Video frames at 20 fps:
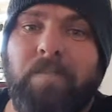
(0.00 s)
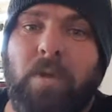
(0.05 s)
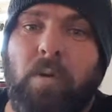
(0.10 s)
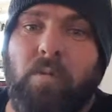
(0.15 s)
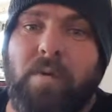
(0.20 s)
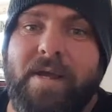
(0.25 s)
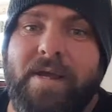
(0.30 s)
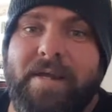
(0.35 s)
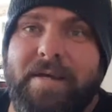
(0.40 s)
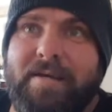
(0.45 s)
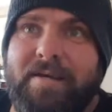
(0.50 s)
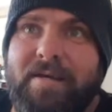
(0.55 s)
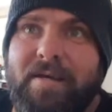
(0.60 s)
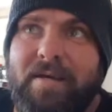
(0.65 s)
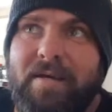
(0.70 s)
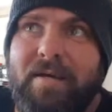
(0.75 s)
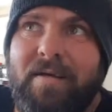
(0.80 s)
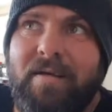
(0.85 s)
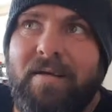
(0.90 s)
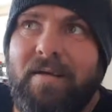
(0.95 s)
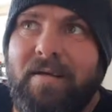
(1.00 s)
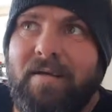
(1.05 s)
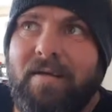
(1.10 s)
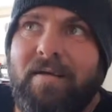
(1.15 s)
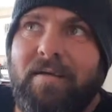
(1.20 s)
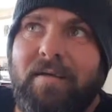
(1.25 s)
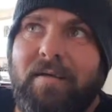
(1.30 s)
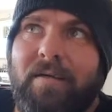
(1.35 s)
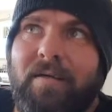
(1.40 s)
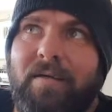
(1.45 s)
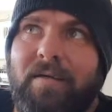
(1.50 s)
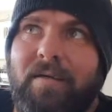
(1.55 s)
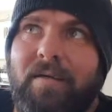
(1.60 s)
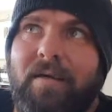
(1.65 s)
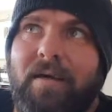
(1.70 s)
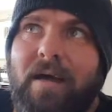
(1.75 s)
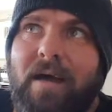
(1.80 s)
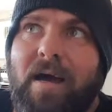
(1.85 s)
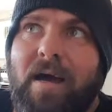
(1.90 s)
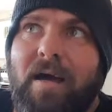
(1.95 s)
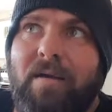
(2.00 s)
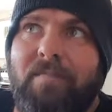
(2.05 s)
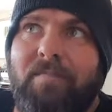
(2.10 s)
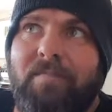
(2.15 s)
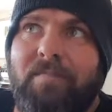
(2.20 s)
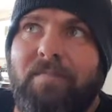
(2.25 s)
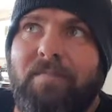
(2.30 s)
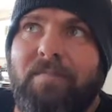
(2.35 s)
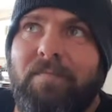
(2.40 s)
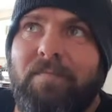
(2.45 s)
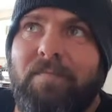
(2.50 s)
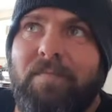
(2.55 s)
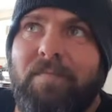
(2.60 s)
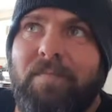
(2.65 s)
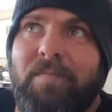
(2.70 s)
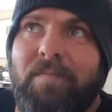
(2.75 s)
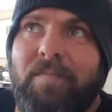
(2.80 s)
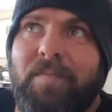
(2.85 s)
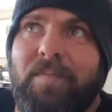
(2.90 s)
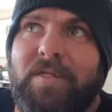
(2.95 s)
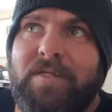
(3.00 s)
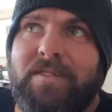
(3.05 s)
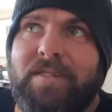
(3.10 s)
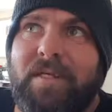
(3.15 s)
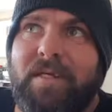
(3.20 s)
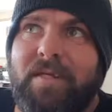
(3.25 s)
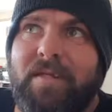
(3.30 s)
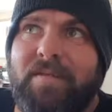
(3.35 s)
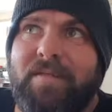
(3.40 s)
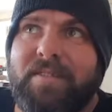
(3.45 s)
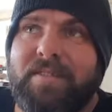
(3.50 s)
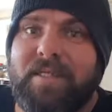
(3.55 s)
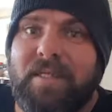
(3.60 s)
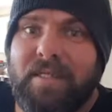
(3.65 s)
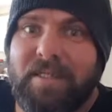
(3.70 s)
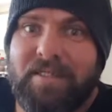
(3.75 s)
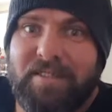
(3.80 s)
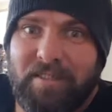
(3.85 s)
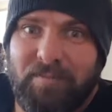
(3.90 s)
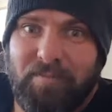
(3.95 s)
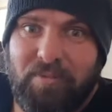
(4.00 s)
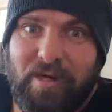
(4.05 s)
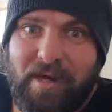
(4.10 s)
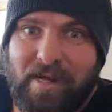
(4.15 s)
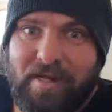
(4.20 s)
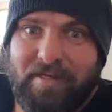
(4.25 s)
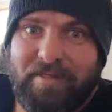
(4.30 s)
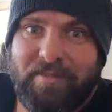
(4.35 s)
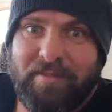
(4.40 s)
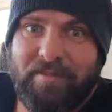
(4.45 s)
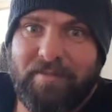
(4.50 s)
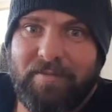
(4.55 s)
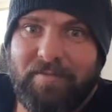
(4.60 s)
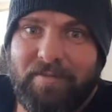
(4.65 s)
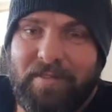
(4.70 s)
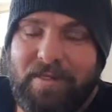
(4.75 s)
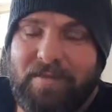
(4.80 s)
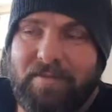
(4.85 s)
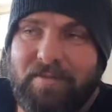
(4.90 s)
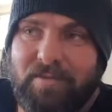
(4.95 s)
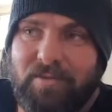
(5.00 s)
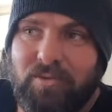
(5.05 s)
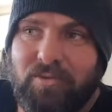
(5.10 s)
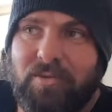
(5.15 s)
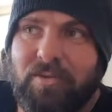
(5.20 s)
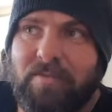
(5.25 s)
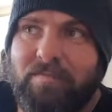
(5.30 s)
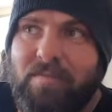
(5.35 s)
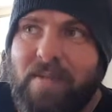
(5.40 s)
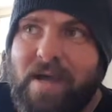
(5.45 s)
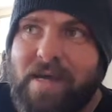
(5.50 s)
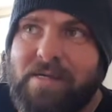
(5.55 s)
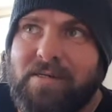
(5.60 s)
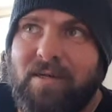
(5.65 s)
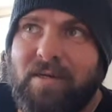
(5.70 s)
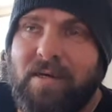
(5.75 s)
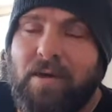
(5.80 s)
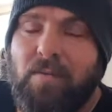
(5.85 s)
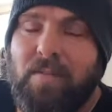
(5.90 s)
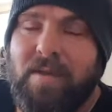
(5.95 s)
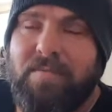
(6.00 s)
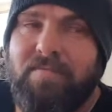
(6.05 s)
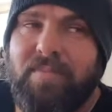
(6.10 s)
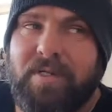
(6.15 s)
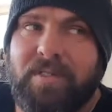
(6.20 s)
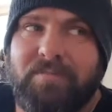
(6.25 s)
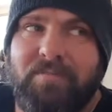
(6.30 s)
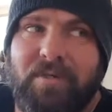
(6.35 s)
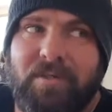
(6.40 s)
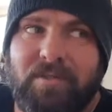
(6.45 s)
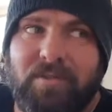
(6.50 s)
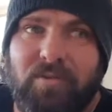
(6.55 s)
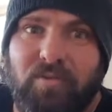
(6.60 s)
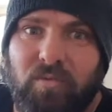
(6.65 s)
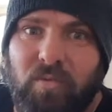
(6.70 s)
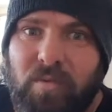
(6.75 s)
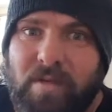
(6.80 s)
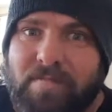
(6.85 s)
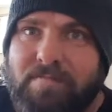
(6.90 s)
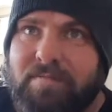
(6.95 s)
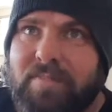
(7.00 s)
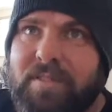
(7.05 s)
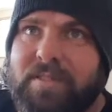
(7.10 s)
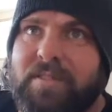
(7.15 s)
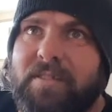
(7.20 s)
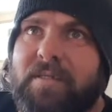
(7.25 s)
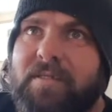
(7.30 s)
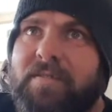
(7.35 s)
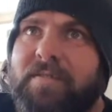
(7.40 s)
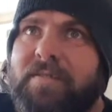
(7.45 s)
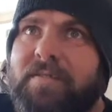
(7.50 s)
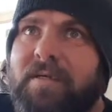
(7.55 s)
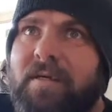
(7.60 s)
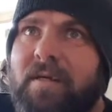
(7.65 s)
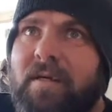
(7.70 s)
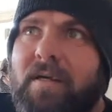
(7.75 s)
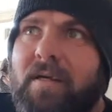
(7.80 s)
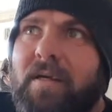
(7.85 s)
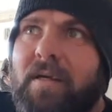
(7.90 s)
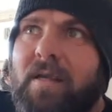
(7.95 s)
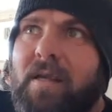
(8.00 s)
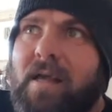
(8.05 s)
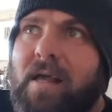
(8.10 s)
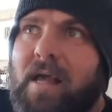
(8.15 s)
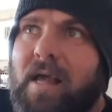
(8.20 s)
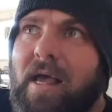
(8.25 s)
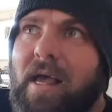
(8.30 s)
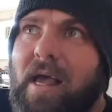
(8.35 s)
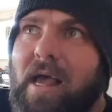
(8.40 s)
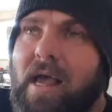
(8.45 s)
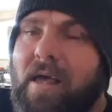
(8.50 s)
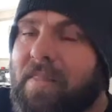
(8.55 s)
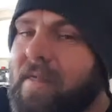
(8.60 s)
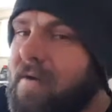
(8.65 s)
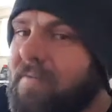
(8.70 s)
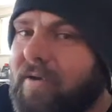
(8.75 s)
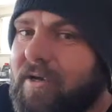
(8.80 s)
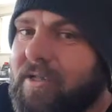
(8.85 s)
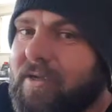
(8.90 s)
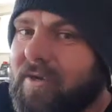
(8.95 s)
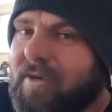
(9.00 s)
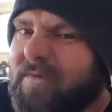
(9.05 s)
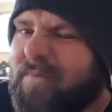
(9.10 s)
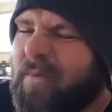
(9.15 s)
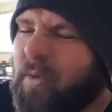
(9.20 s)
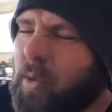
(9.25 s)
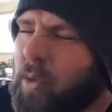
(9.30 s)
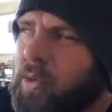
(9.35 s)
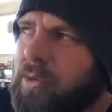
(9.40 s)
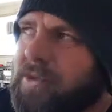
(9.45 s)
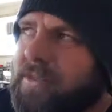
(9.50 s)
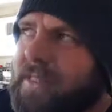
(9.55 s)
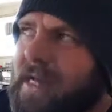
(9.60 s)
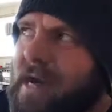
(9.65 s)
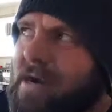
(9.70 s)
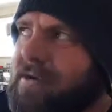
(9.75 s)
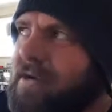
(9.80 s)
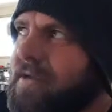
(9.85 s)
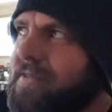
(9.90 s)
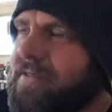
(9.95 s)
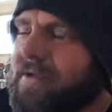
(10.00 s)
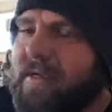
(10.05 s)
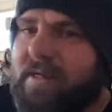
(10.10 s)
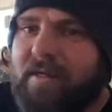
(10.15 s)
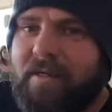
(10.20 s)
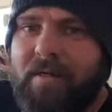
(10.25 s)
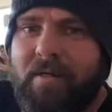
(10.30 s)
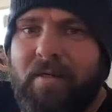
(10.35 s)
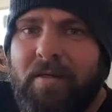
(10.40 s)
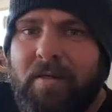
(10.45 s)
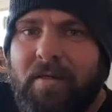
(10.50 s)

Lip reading: When there's a lesser brand that sort of make like a Weet-Bix, but it's called Wheat Biscuits, and they've only got a 4-star, I think.